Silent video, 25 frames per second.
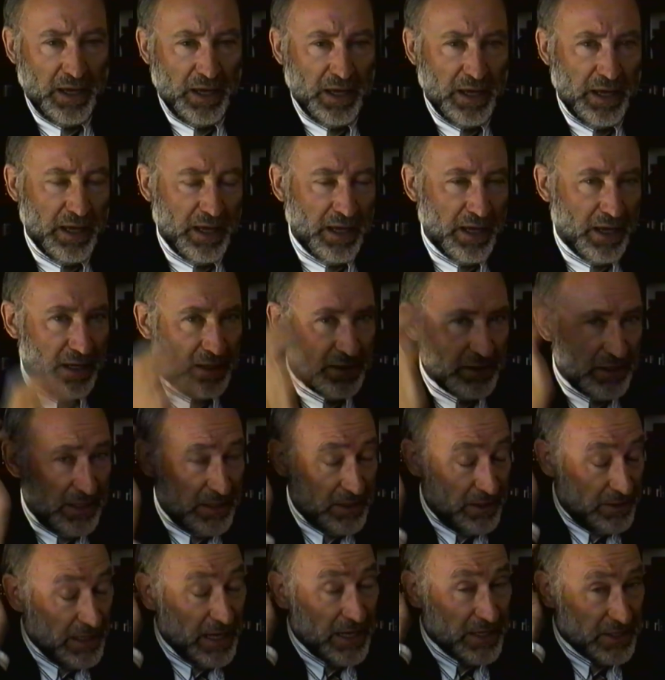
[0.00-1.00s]
And
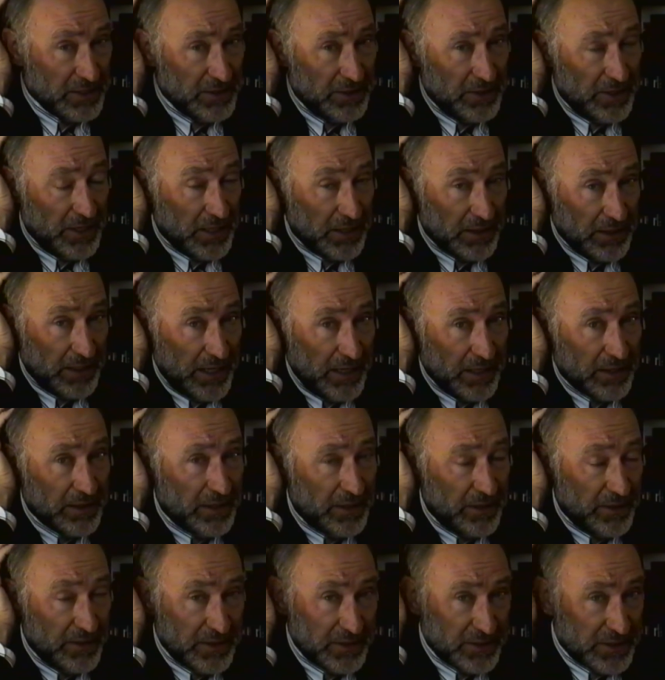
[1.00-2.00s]
it does look like
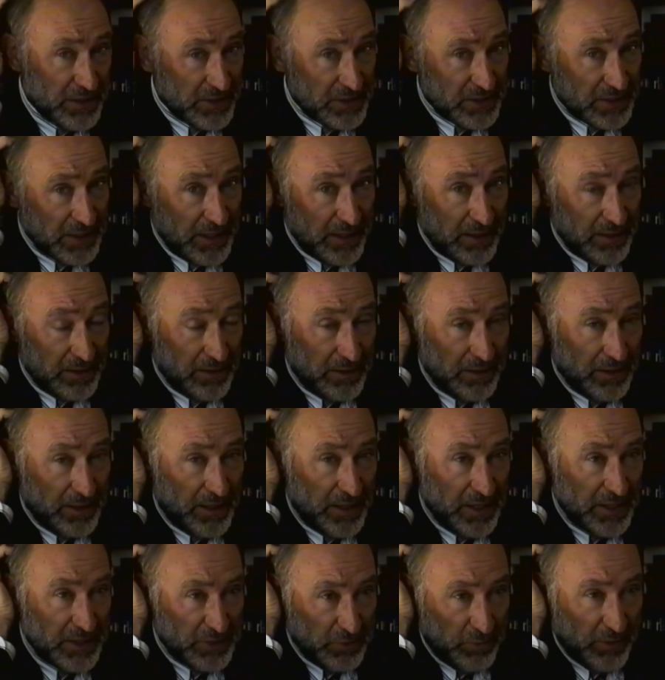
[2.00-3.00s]
there is just a
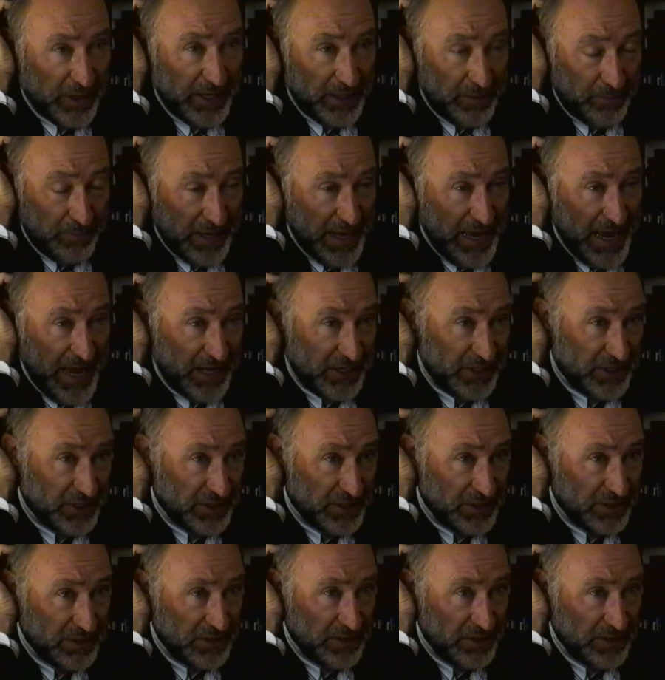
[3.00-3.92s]
large white patch